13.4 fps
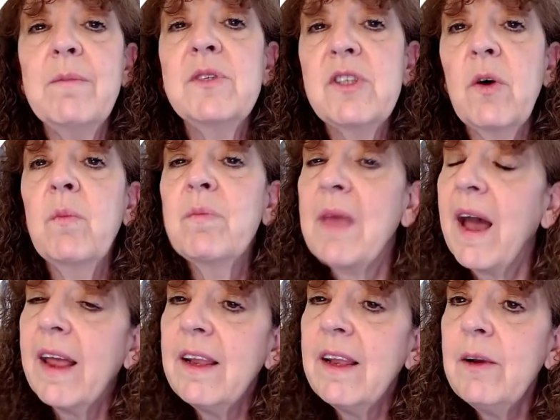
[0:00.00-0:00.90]
So
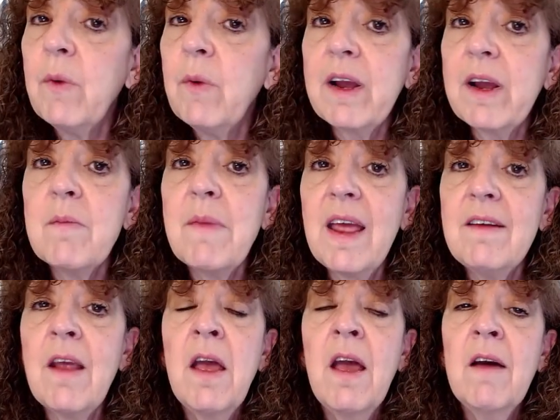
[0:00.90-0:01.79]
highly recommend
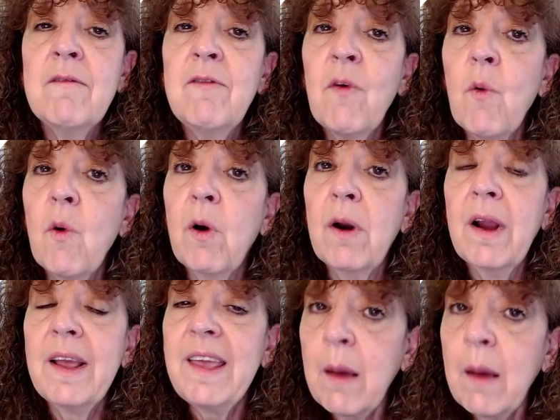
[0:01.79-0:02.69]
for
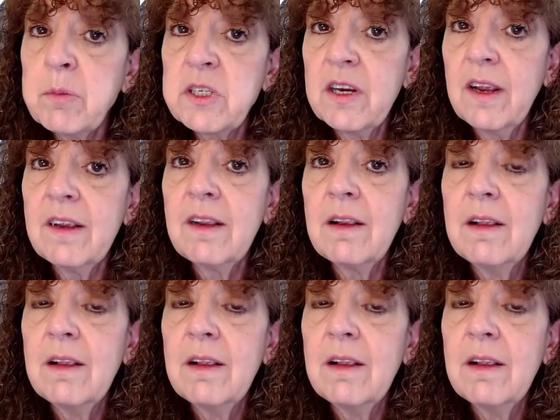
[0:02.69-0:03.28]
captioning